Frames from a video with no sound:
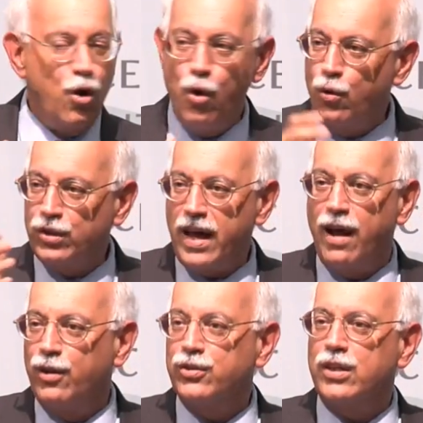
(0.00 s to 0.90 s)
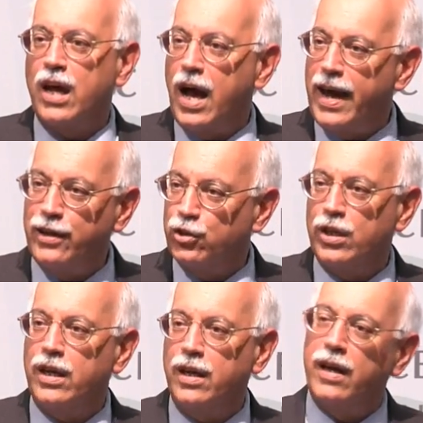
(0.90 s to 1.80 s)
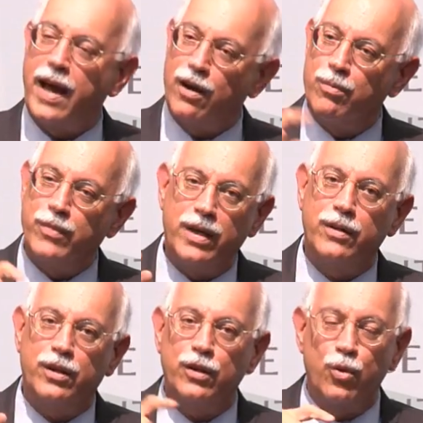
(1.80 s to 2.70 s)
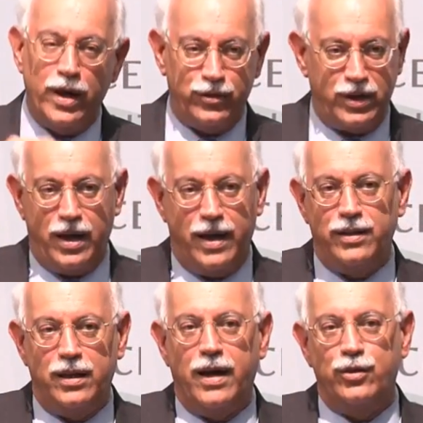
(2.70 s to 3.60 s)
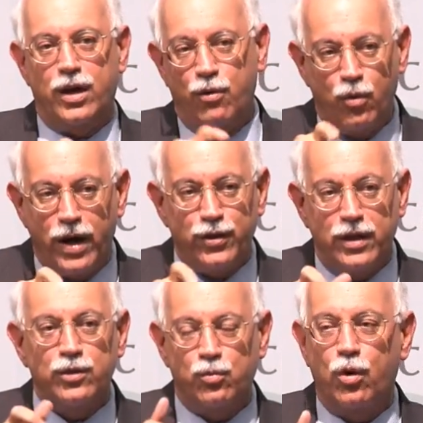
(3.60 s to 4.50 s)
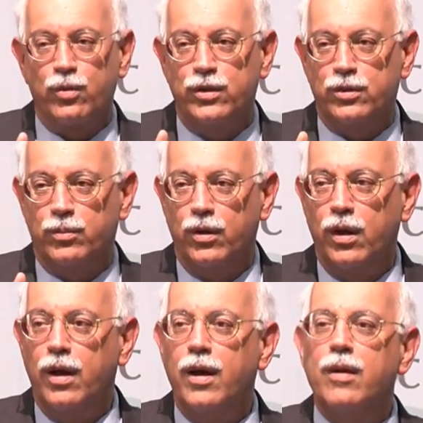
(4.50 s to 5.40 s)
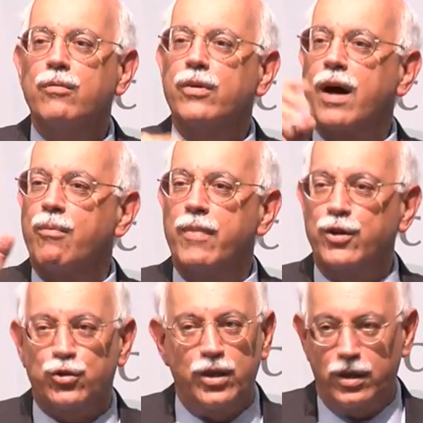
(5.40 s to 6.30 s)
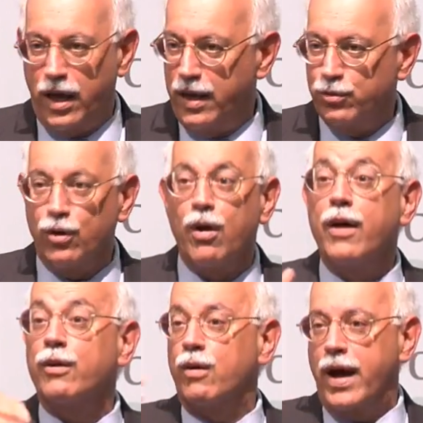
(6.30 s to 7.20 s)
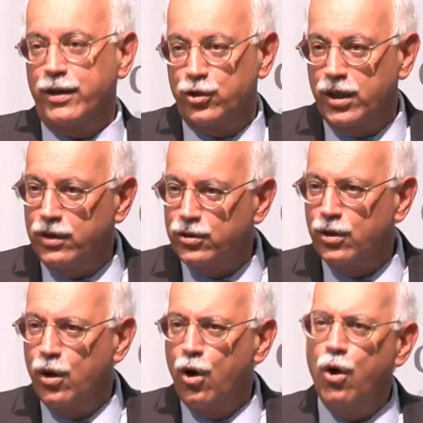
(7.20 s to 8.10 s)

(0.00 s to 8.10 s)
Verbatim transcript: Who tells the IG, and I don't mean the USAID IG, who I think is more reasonable, without mentioning names, there are other IGs.